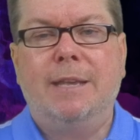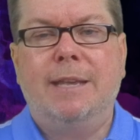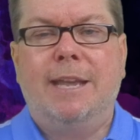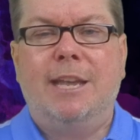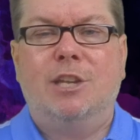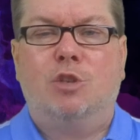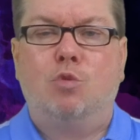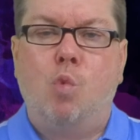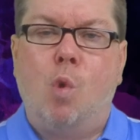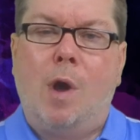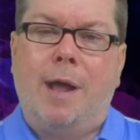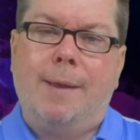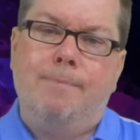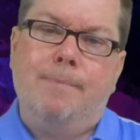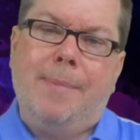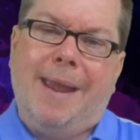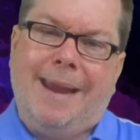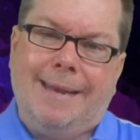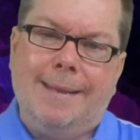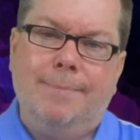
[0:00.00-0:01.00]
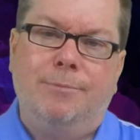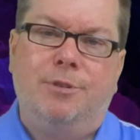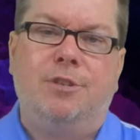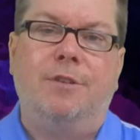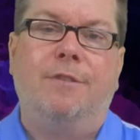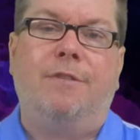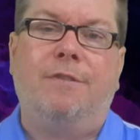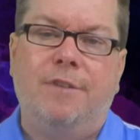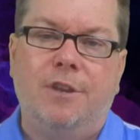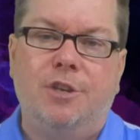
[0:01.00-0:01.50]
is what made him
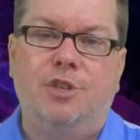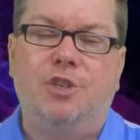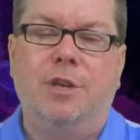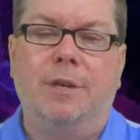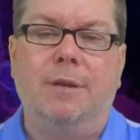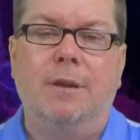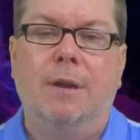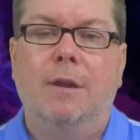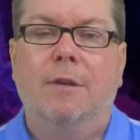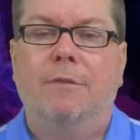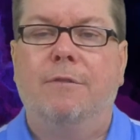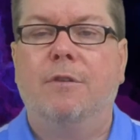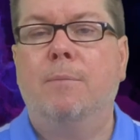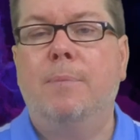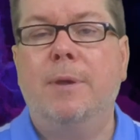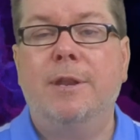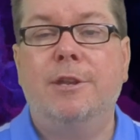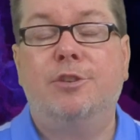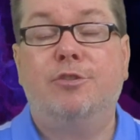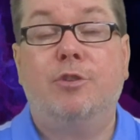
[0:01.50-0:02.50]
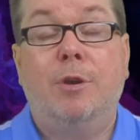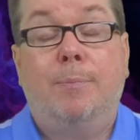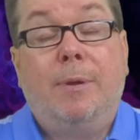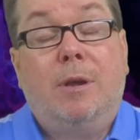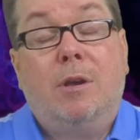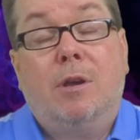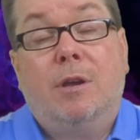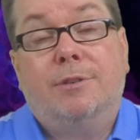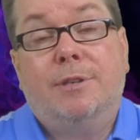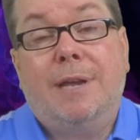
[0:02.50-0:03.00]
sufficient for ministry
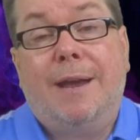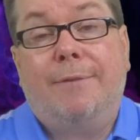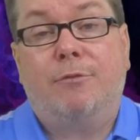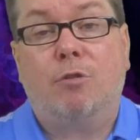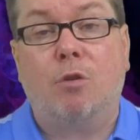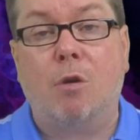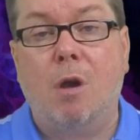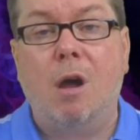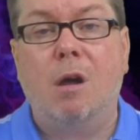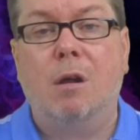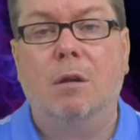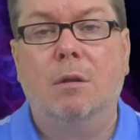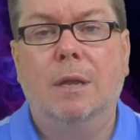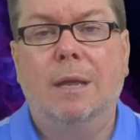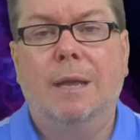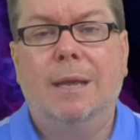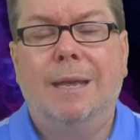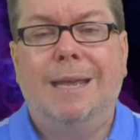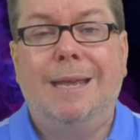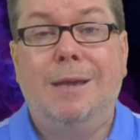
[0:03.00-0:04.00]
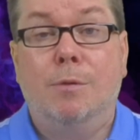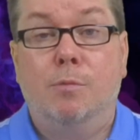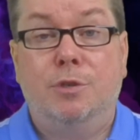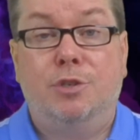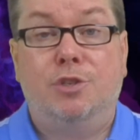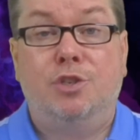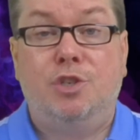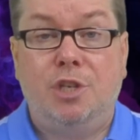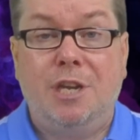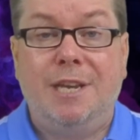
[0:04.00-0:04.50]
because, after all, it
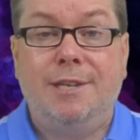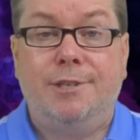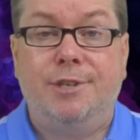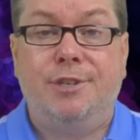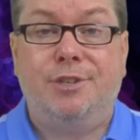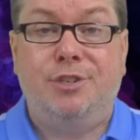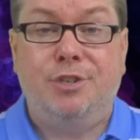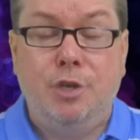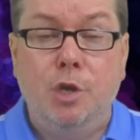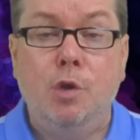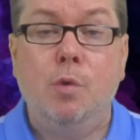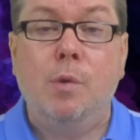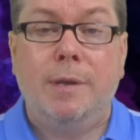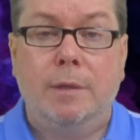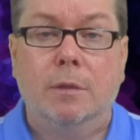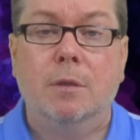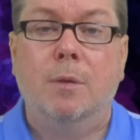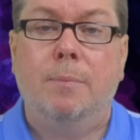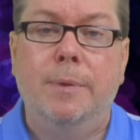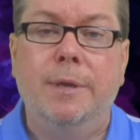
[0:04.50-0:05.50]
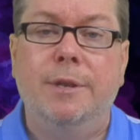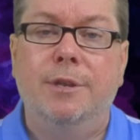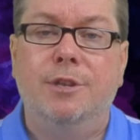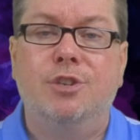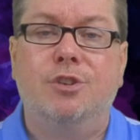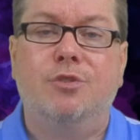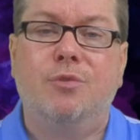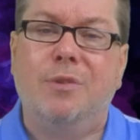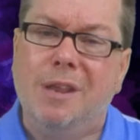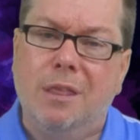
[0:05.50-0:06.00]
was Jesus doing the
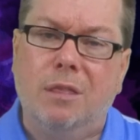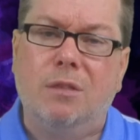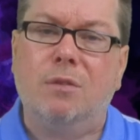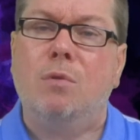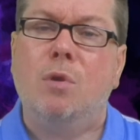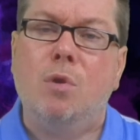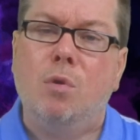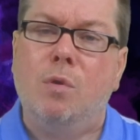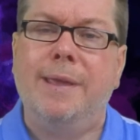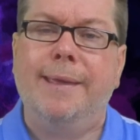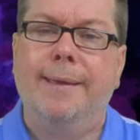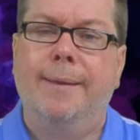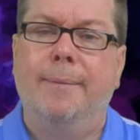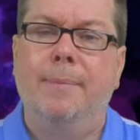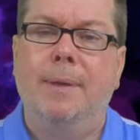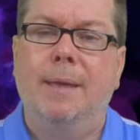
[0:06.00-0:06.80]
ministry through him.